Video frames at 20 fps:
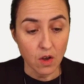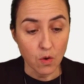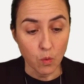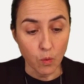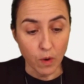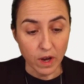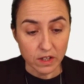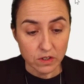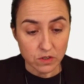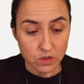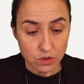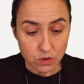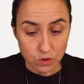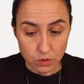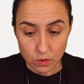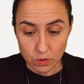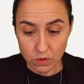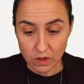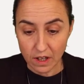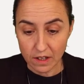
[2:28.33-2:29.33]
when you
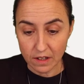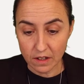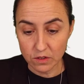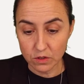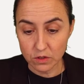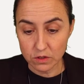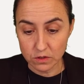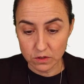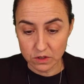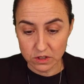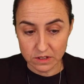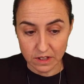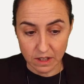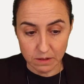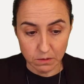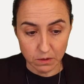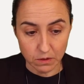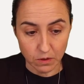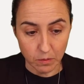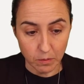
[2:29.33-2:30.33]
do that and you use
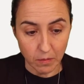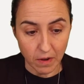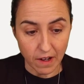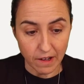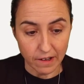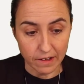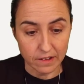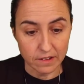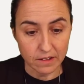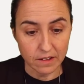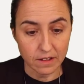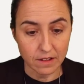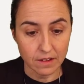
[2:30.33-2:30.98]
table combine,